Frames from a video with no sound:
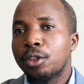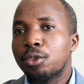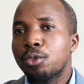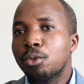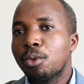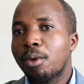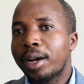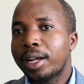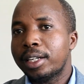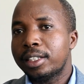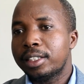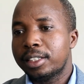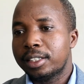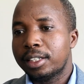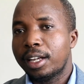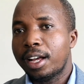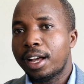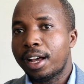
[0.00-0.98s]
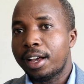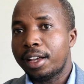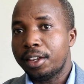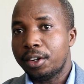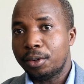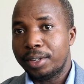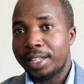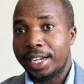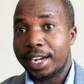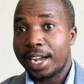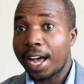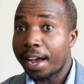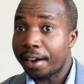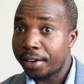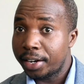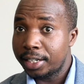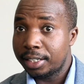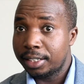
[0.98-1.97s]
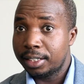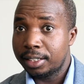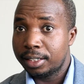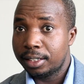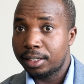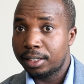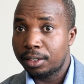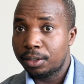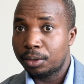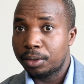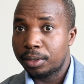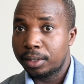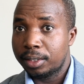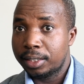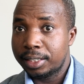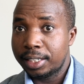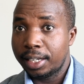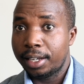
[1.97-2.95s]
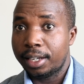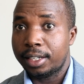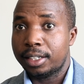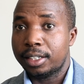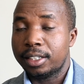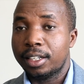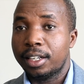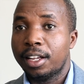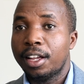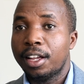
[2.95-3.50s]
towards the current state,